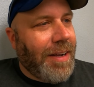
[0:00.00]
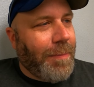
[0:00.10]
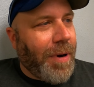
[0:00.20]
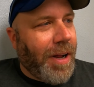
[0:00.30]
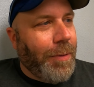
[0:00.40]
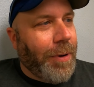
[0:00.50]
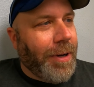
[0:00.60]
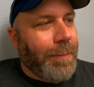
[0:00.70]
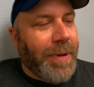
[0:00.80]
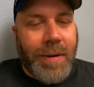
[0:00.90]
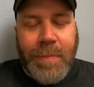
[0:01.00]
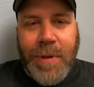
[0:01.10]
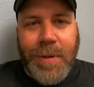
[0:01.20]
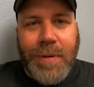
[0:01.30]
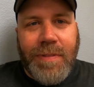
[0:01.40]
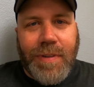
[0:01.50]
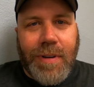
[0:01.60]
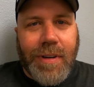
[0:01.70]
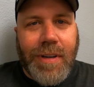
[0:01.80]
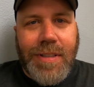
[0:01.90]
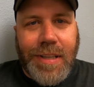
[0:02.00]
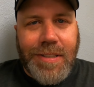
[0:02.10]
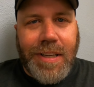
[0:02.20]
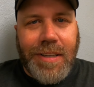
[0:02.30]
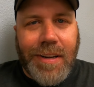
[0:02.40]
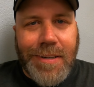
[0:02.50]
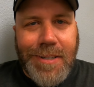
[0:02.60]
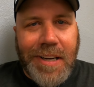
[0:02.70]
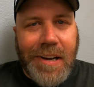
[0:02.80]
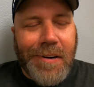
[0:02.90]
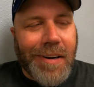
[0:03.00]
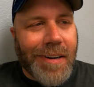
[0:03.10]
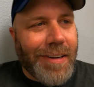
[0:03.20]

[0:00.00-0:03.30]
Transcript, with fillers: I probably wouldn't have been in the mood for a $16 shower.